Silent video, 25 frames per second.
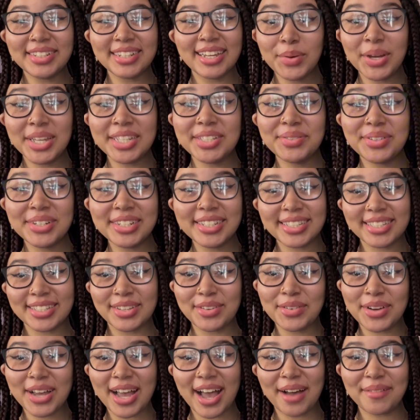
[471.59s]
If you guys want to
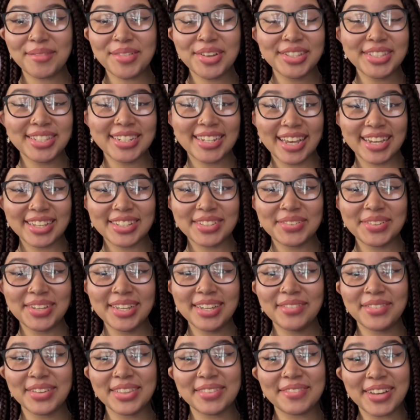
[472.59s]
see what happens next
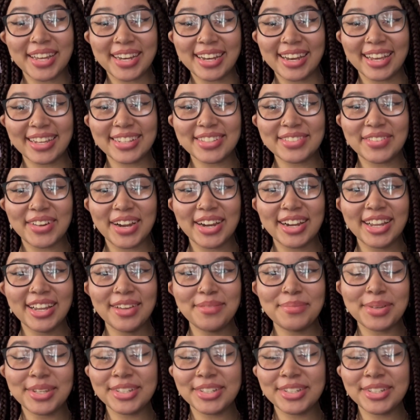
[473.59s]
week with my next market,